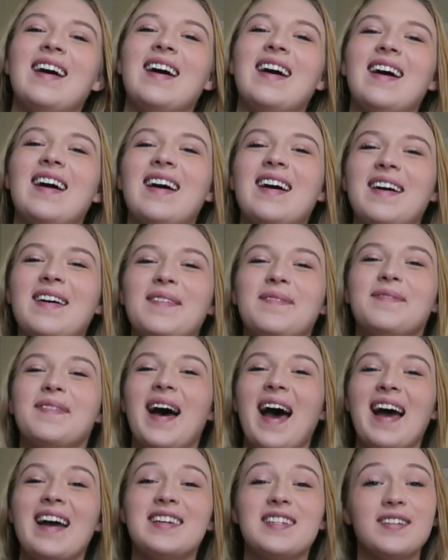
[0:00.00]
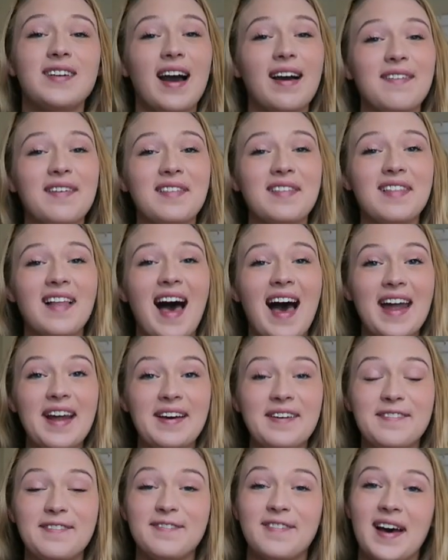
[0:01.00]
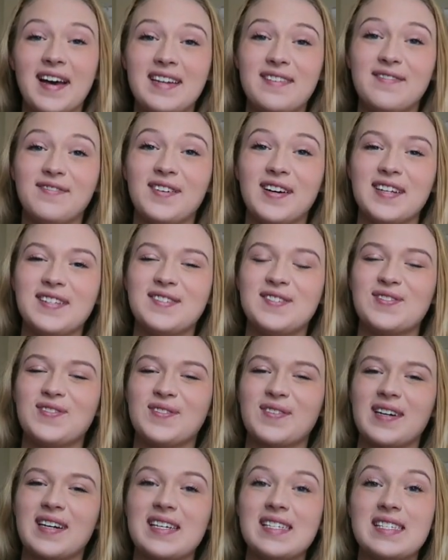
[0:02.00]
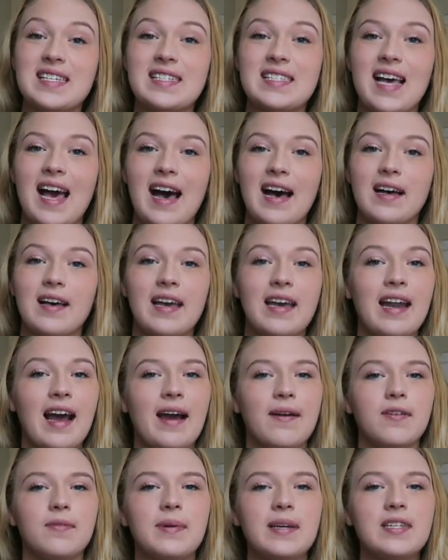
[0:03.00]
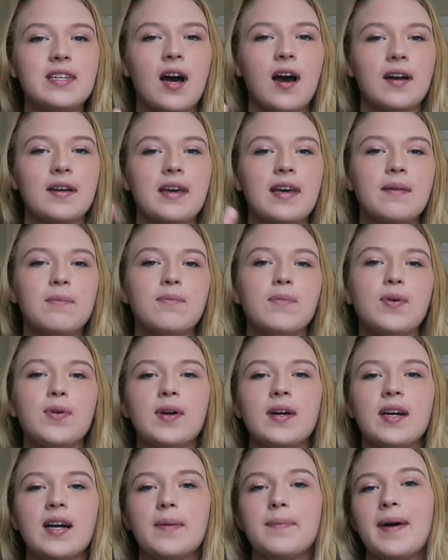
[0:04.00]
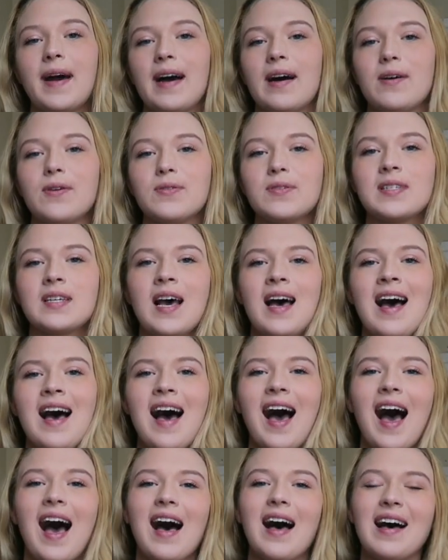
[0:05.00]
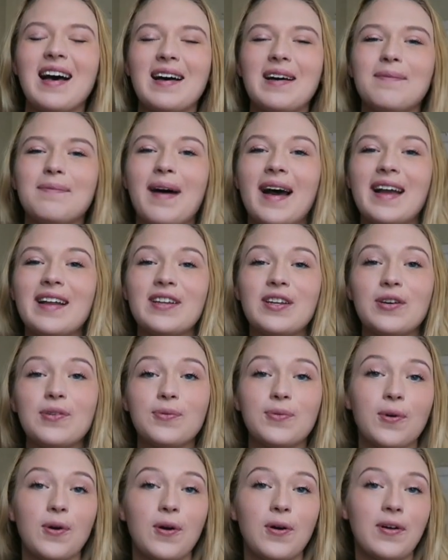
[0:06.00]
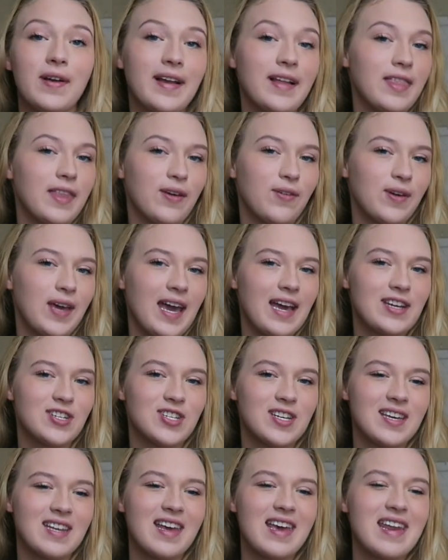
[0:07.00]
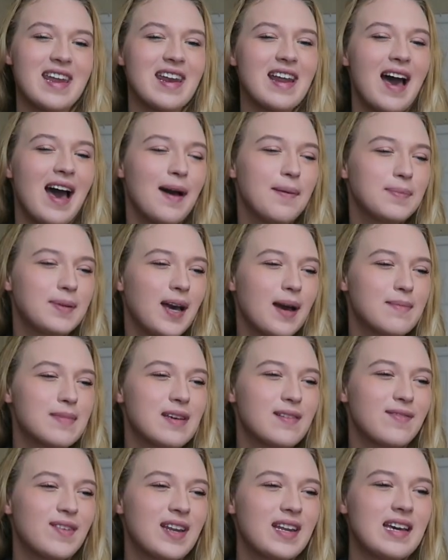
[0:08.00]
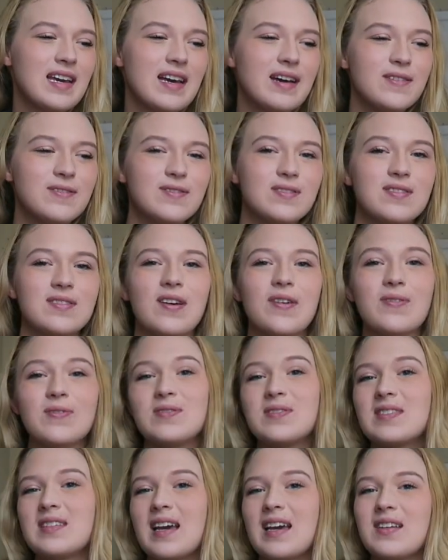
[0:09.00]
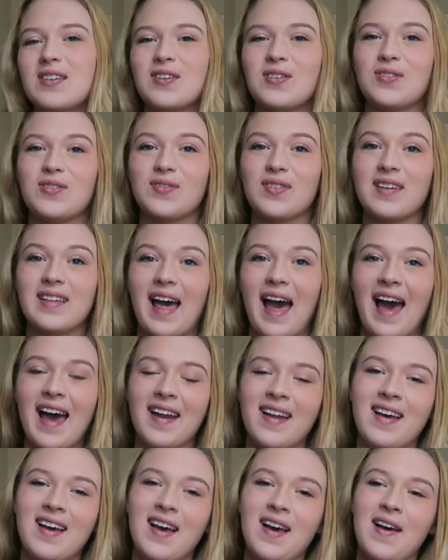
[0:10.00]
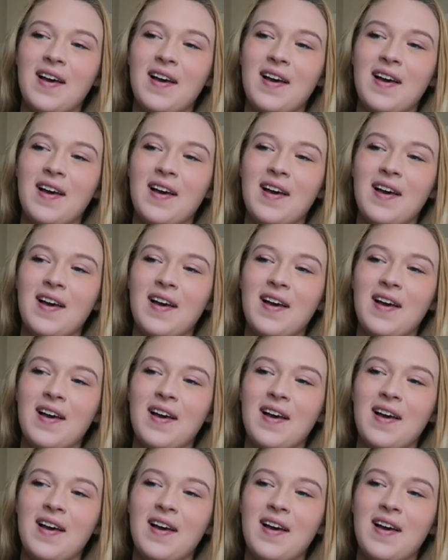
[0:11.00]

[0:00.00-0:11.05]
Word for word: Um, but I do have a lot of fun, fun stories to tell, and I will be talking more about uh, my new role in location in an upcoming video, so stay tuned for that